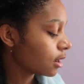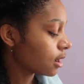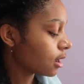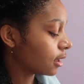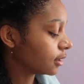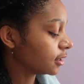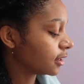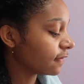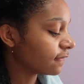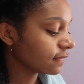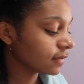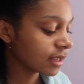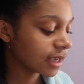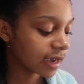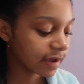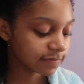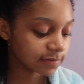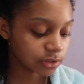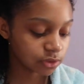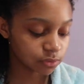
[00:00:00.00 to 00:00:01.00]
I'll definitely
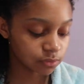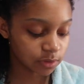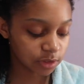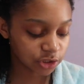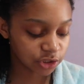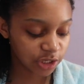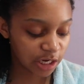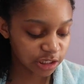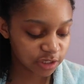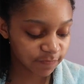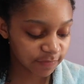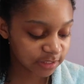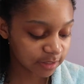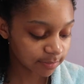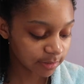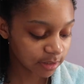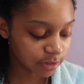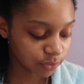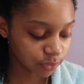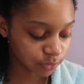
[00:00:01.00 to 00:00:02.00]
have to exchange it for
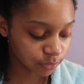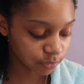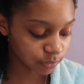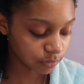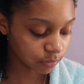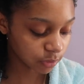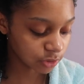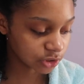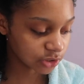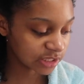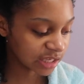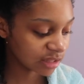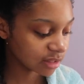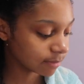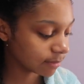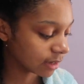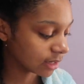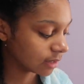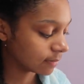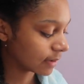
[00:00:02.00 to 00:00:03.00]
something new or just get the
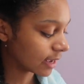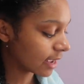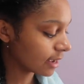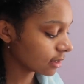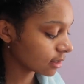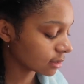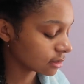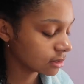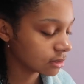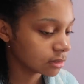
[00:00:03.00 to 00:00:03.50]
money back.